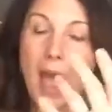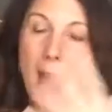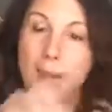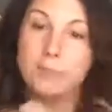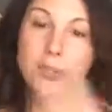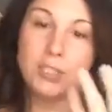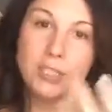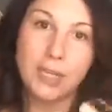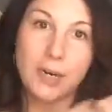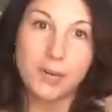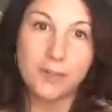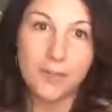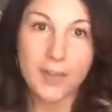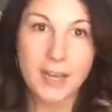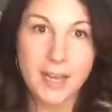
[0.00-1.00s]
I'm just going to
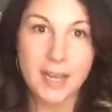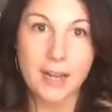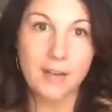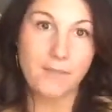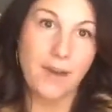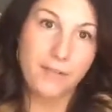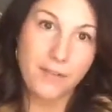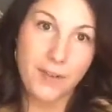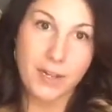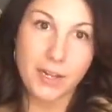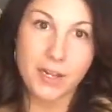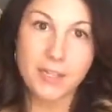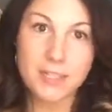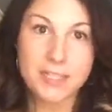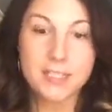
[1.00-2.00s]
fit in. If I fit
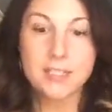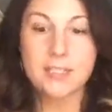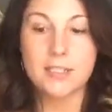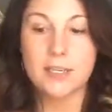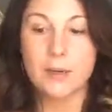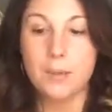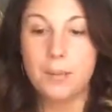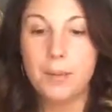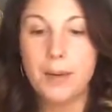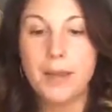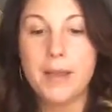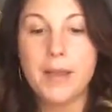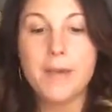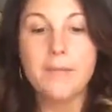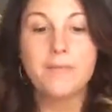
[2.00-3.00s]
in, it's easier. But
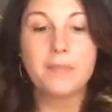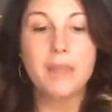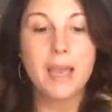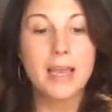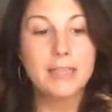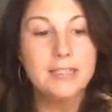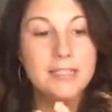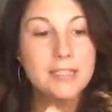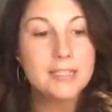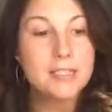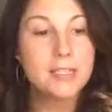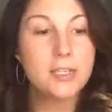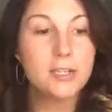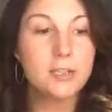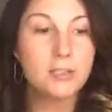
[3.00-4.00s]
it's
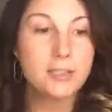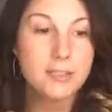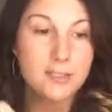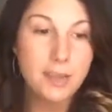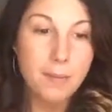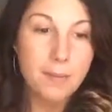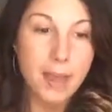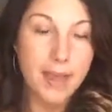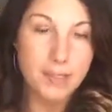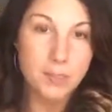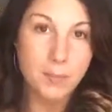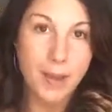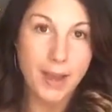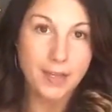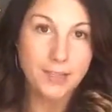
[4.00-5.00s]
easier in some
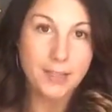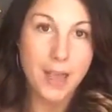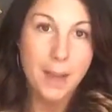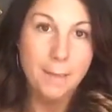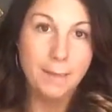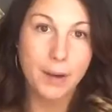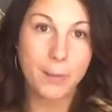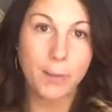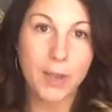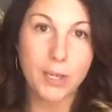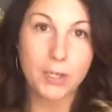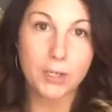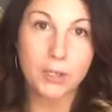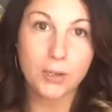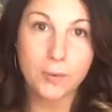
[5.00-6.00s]
aspects. But what
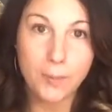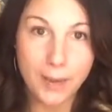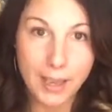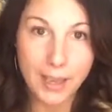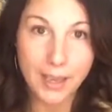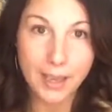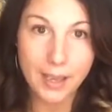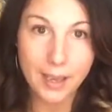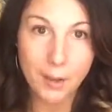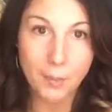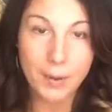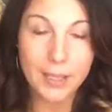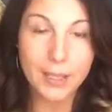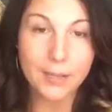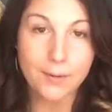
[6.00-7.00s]
you're doing,
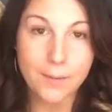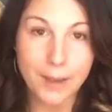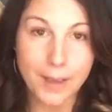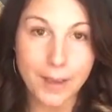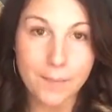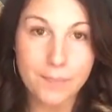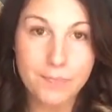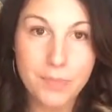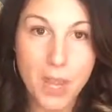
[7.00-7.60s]
what are you doing?